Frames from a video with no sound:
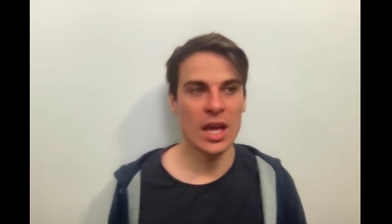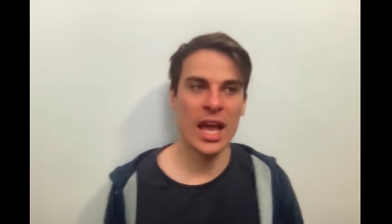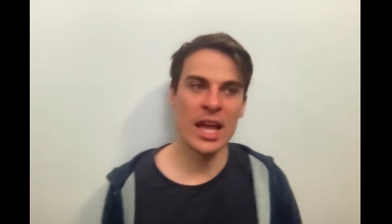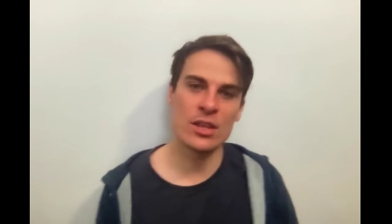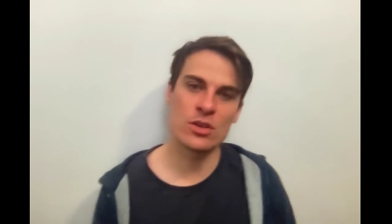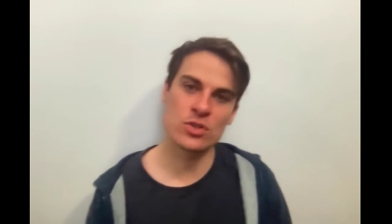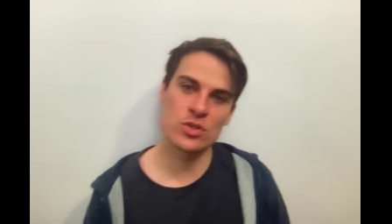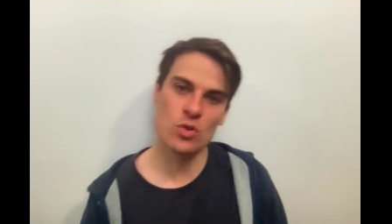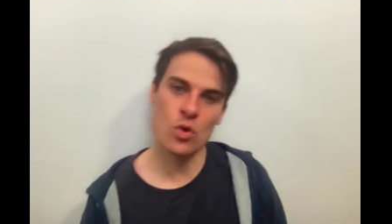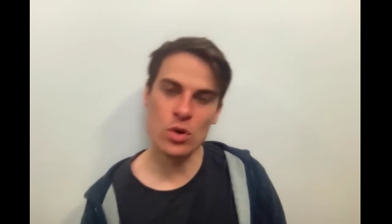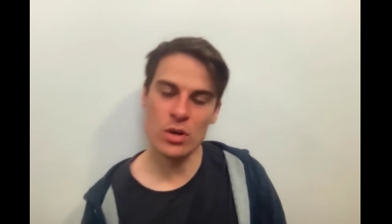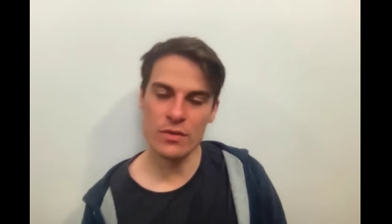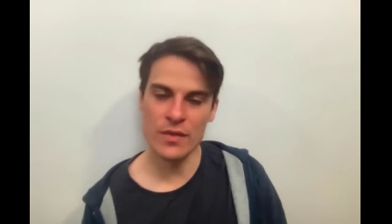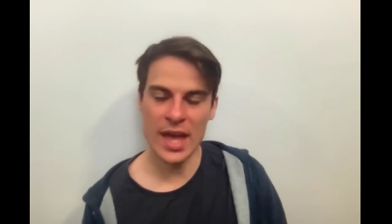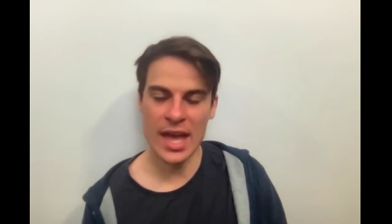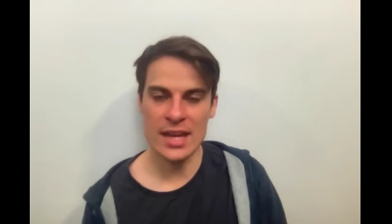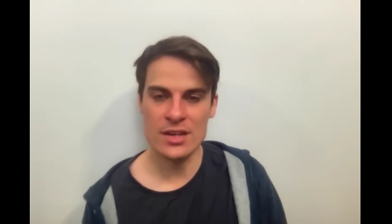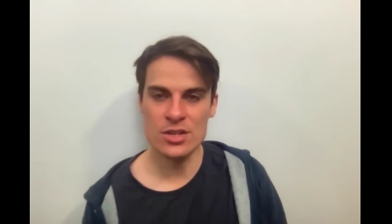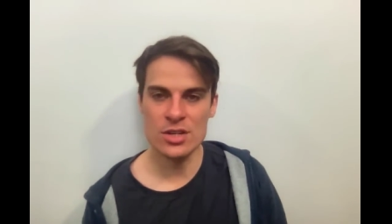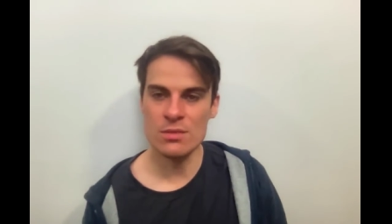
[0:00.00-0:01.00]
and you're sort of
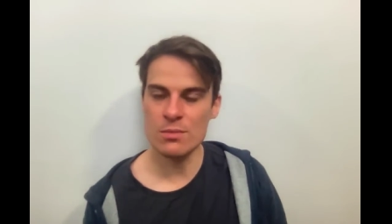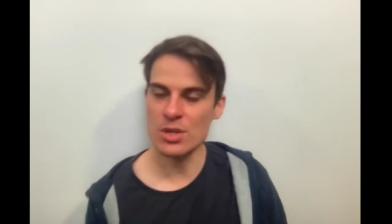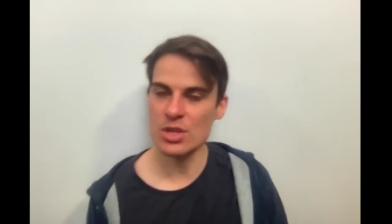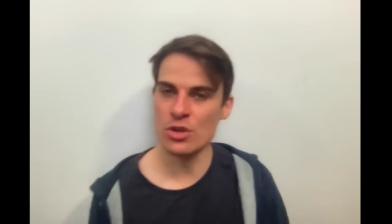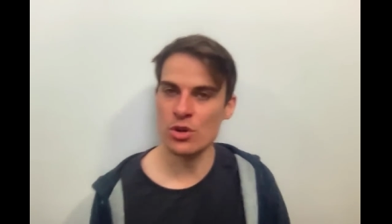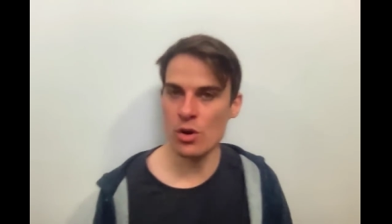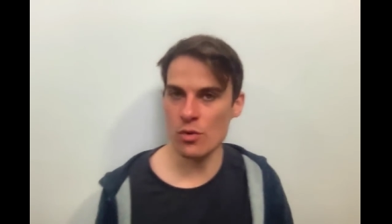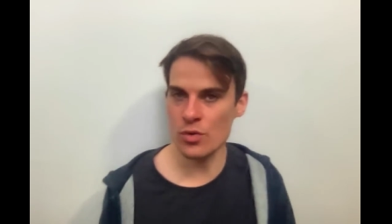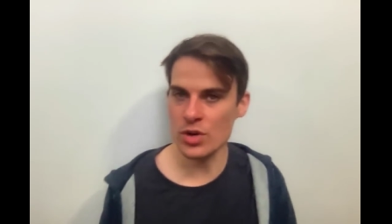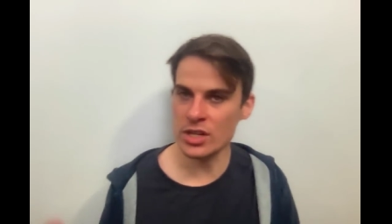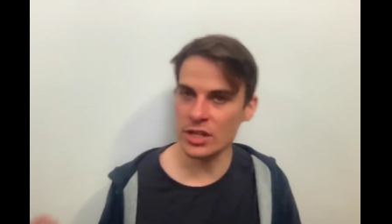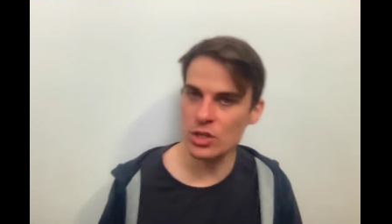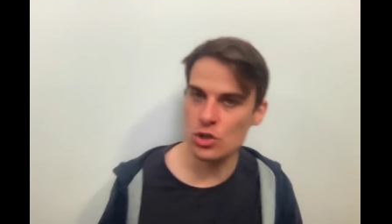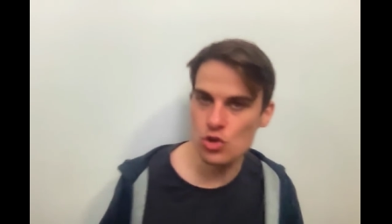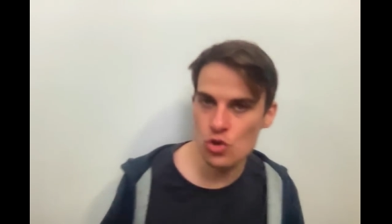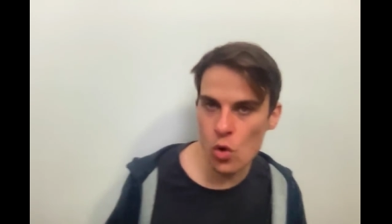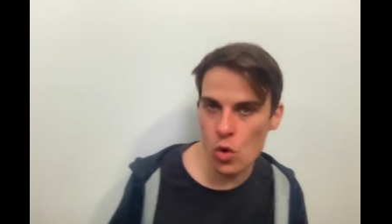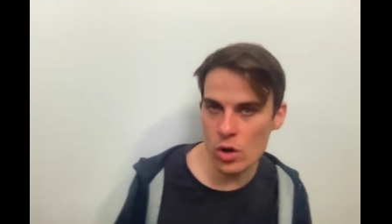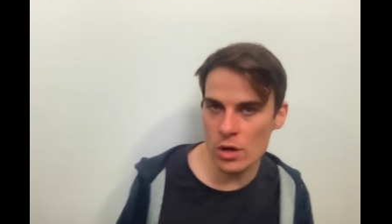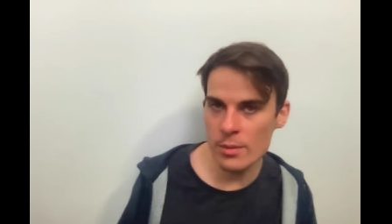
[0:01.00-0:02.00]
aging, but you're not really
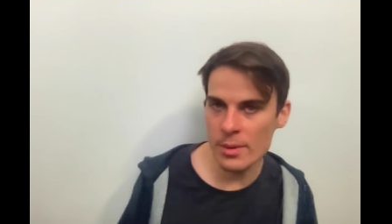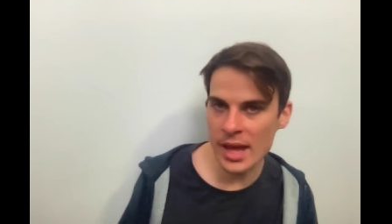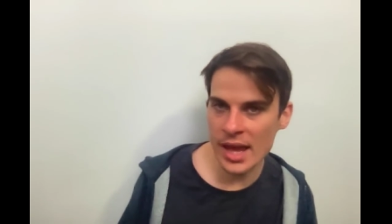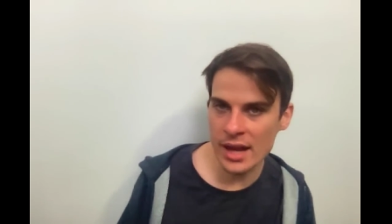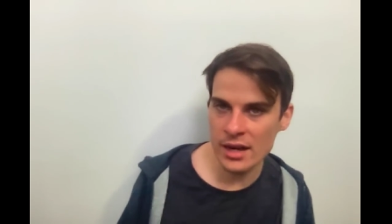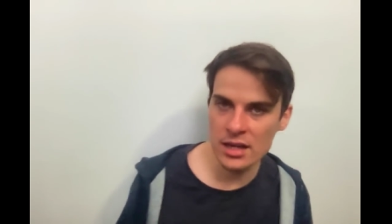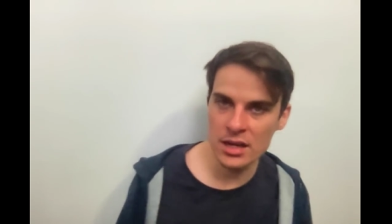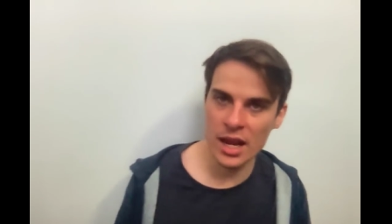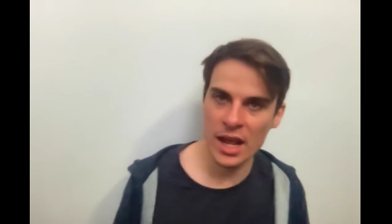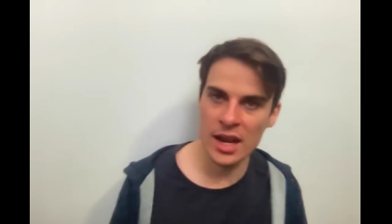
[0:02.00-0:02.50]
sure about it.